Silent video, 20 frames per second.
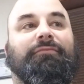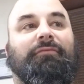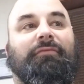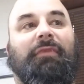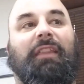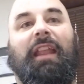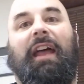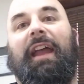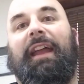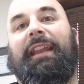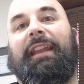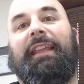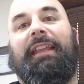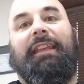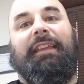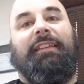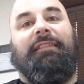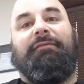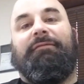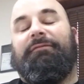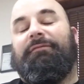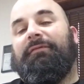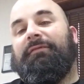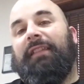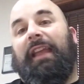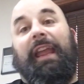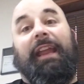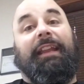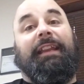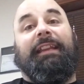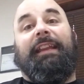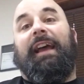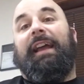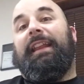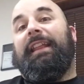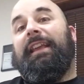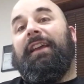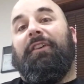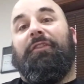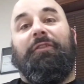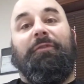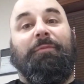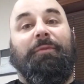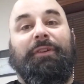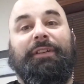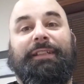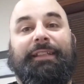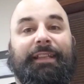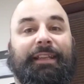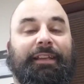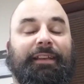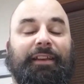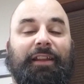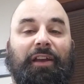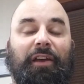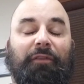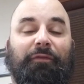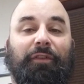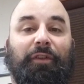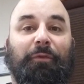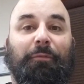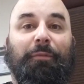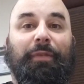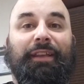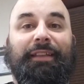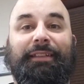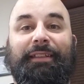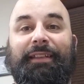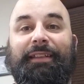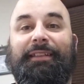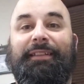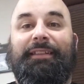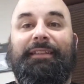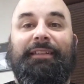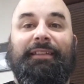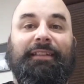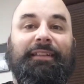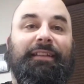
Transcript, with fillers: 90, 80, 90, 100% of your business